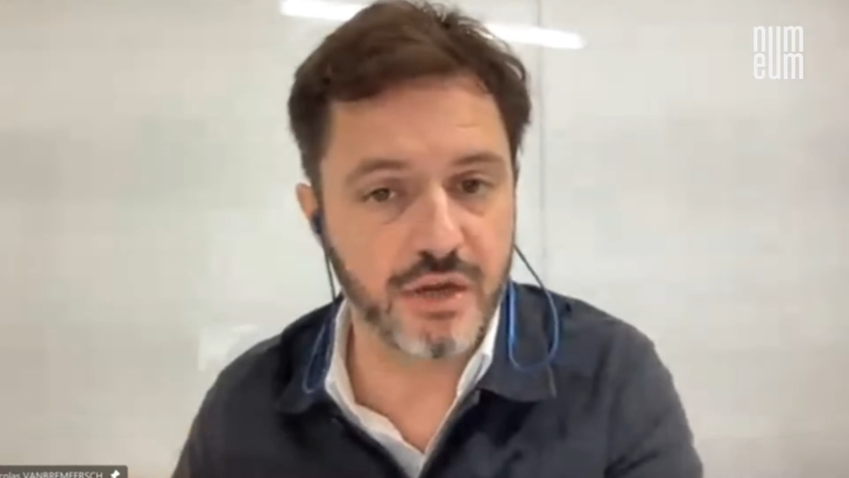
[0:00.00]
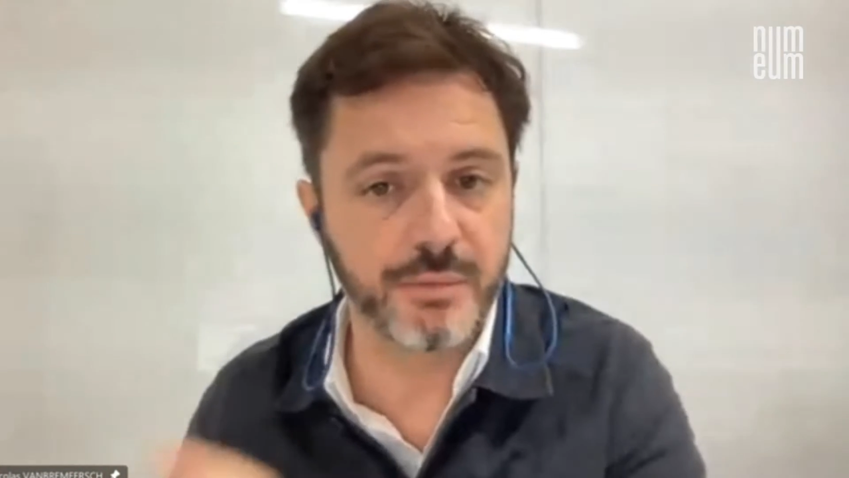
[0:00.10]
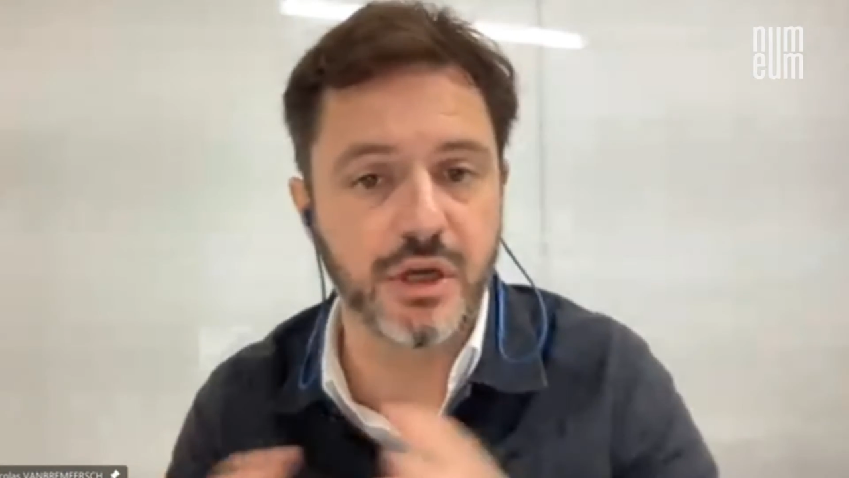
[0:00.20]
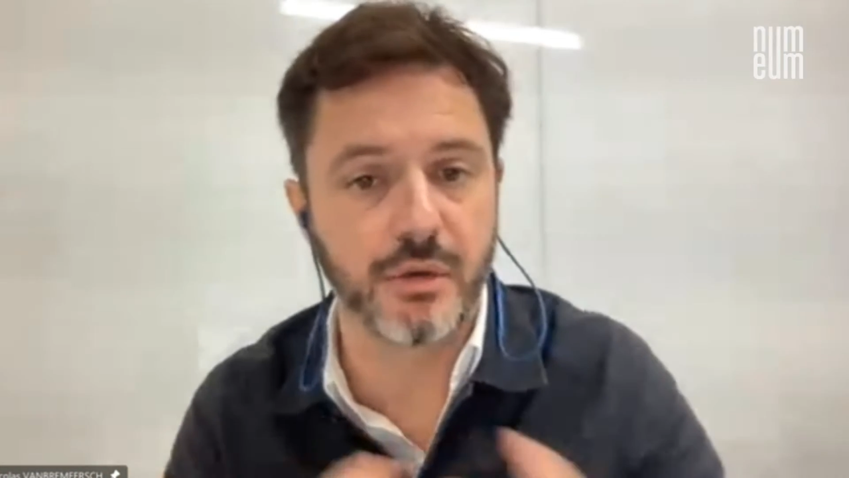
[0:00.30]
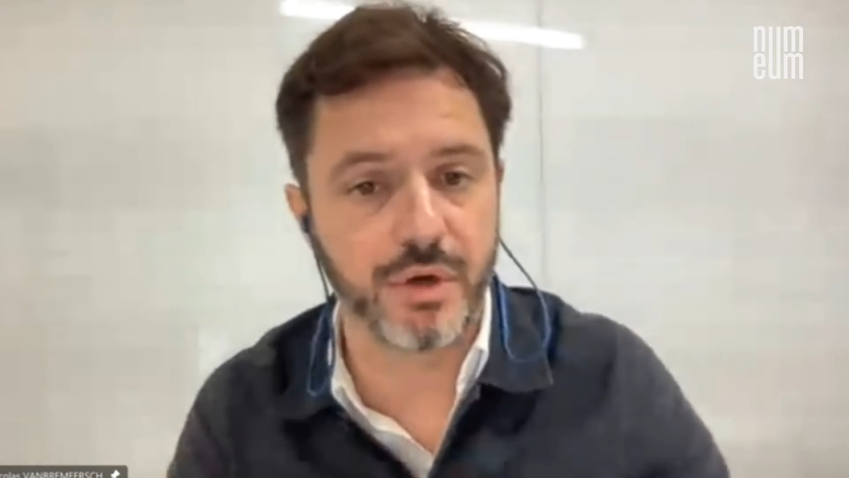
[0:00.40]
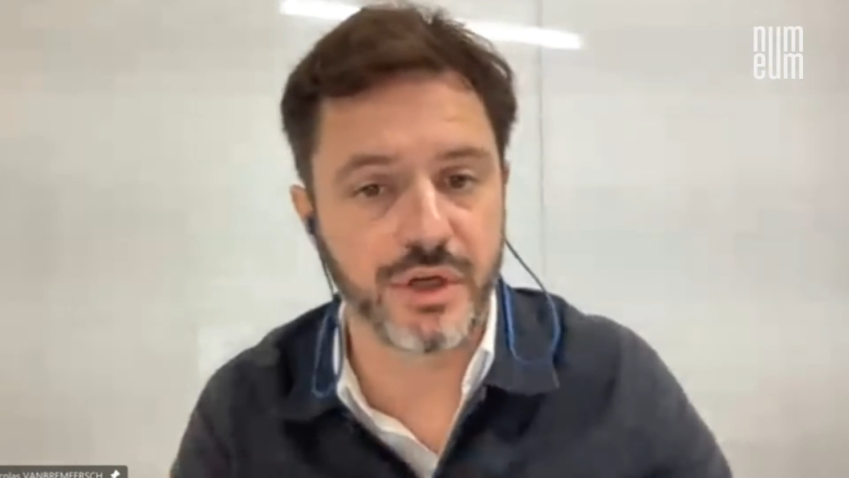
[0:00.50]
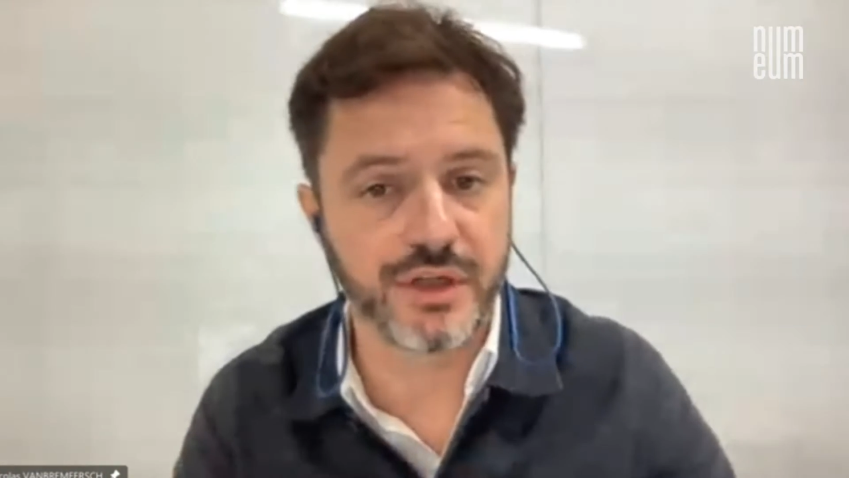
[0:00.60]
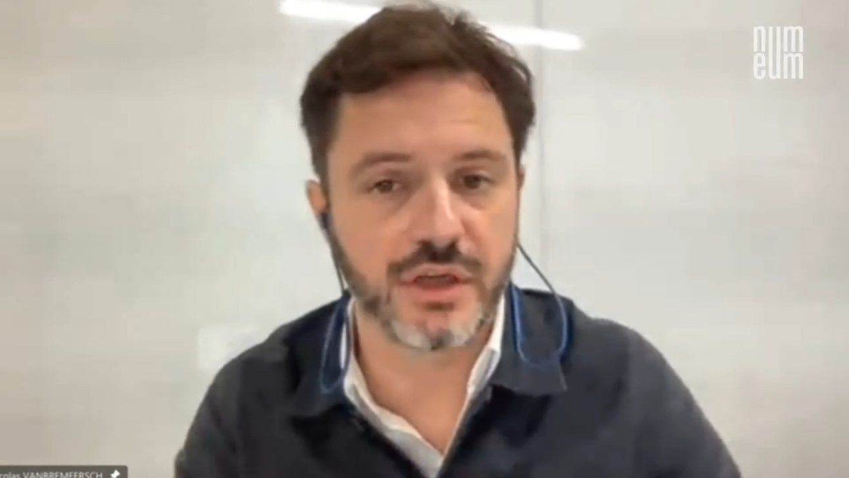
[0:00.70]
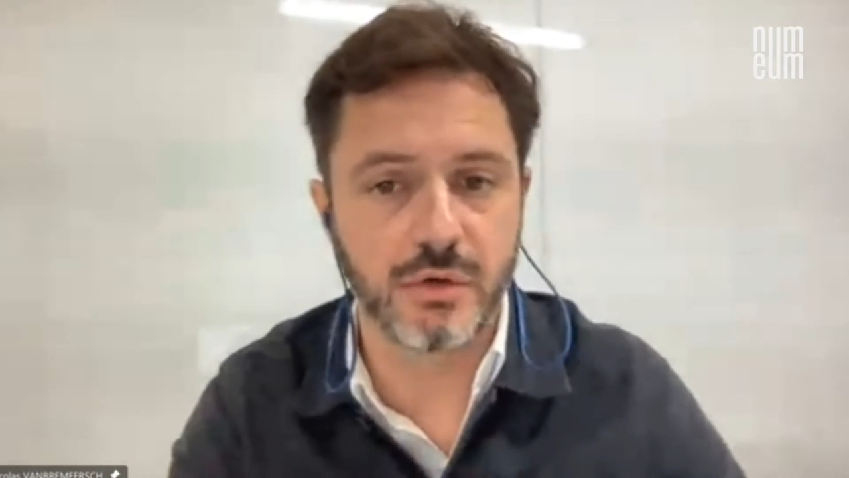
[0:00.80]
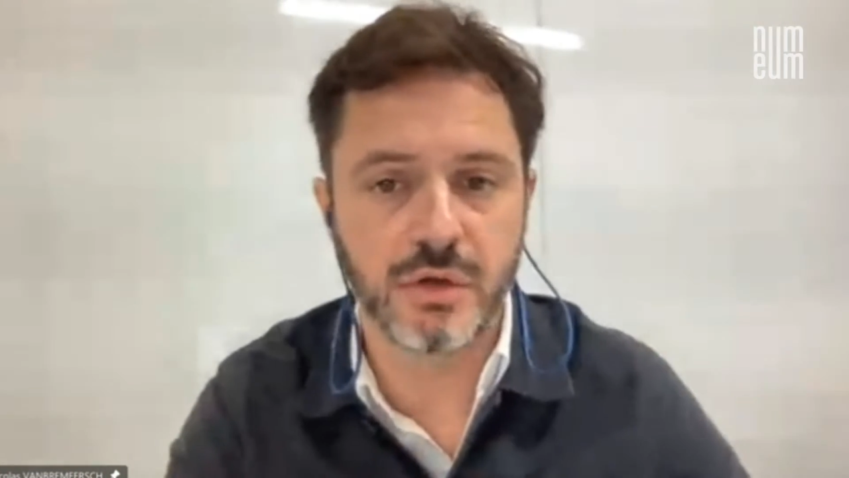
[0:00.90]
economic or
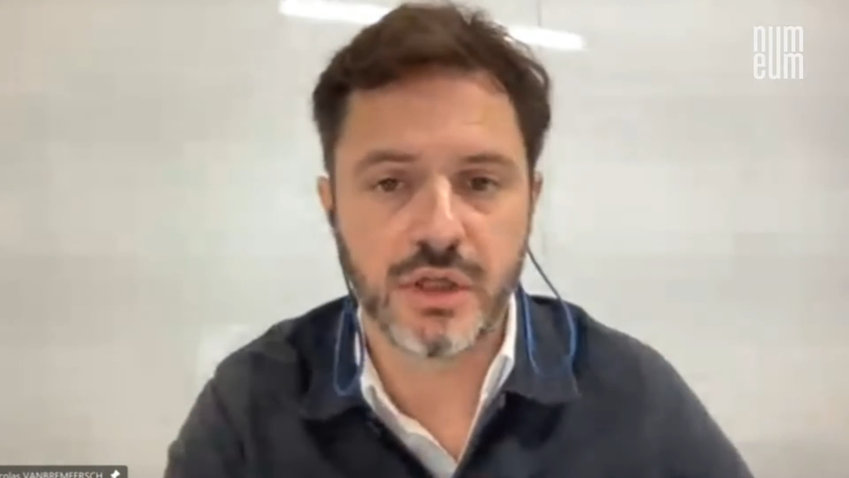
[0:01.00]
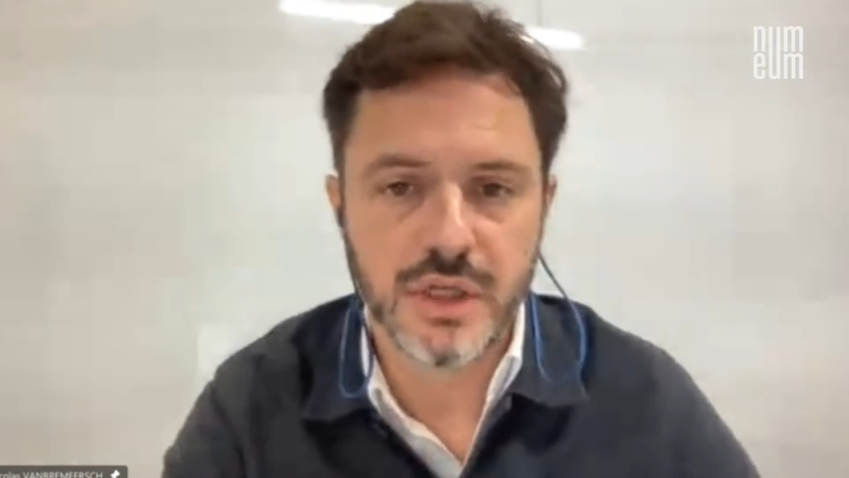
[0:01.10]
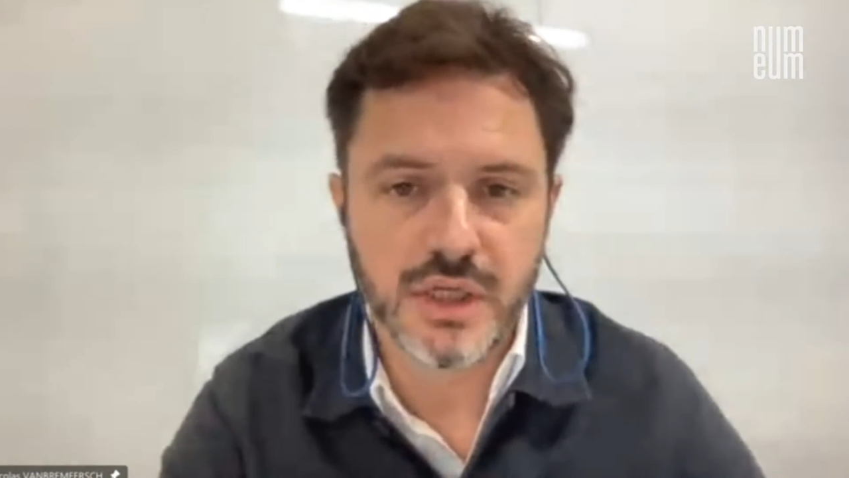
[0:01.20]
political,